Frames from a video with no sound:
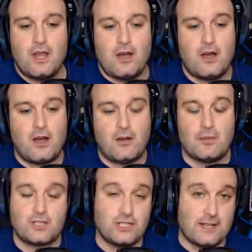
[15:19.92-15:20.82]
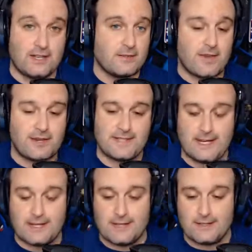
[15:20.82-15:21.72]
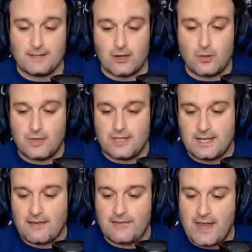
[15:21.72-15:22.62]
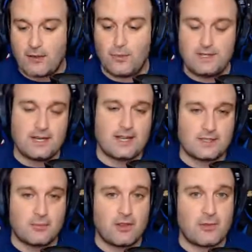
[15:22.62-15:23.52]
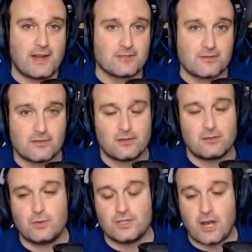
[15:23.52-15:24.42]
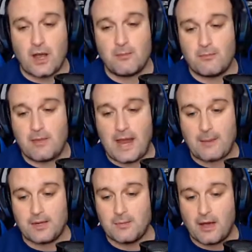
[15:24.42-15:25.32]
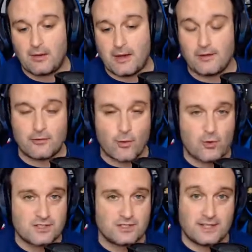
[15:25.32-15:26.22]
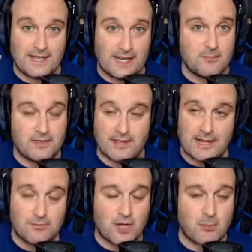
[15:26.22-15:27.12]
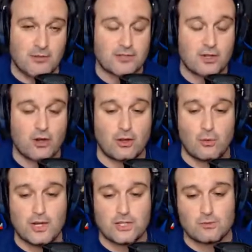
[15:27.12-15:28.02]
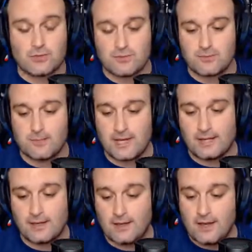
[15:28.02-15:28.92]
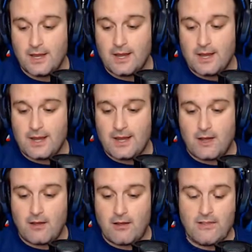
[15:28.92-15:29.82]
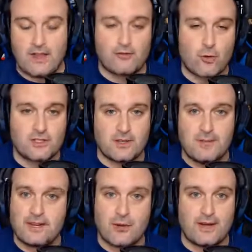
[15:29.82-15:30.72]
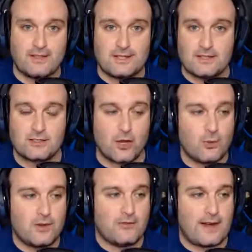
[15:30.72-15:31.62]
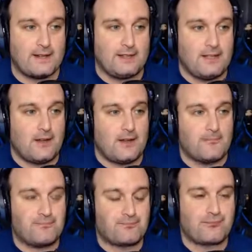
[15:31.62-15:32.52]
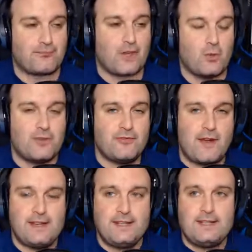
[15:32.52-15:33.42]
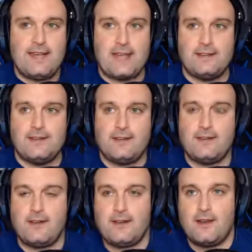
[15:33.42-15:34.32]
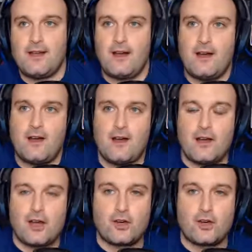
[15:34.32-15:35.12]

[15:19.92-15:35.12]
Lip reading: But she ends up not taking it. We did get that. We did get some other answers, which I'm happy about. And of course, the name drop of Scarlet Witch, which was big. And then of course the mid-credit scene. So we finally get a